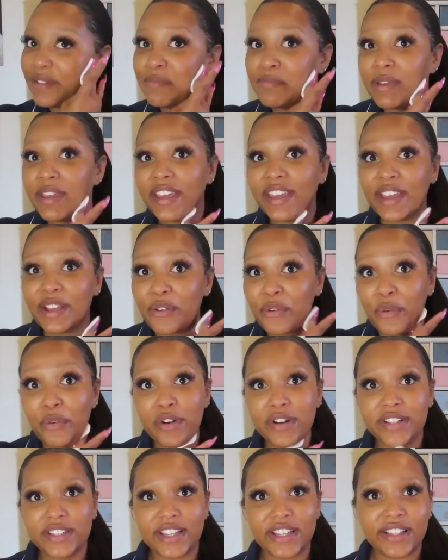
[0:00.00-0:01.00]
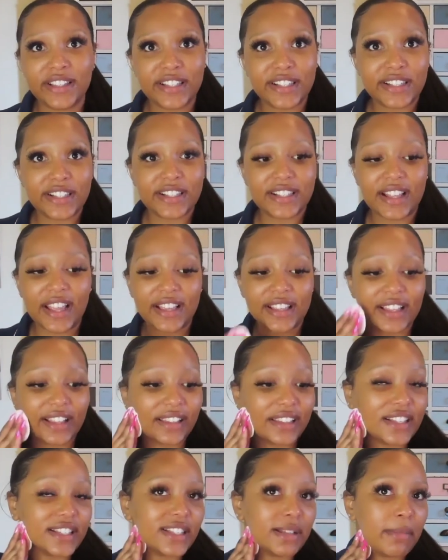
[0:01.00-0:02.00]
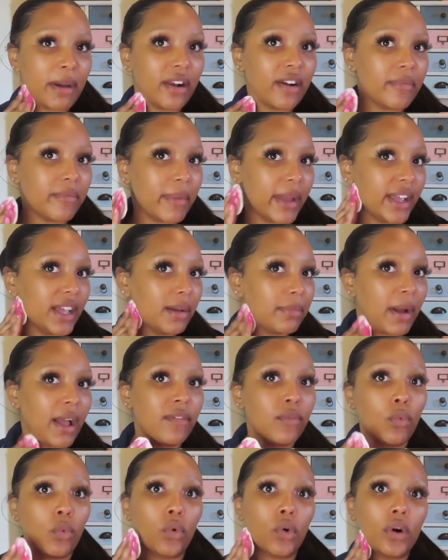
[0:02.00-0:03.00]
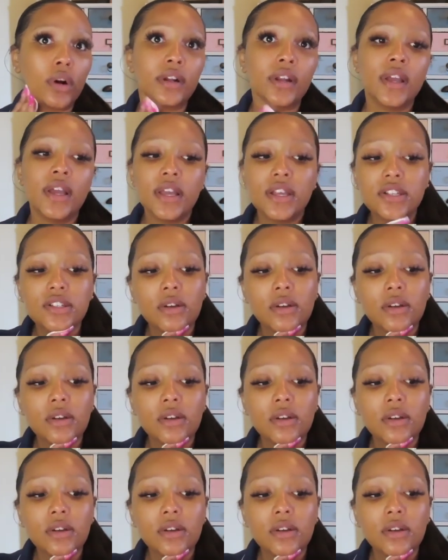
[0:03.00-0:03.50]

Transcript: being in quarantine, this is the least amount of makeup I've worn,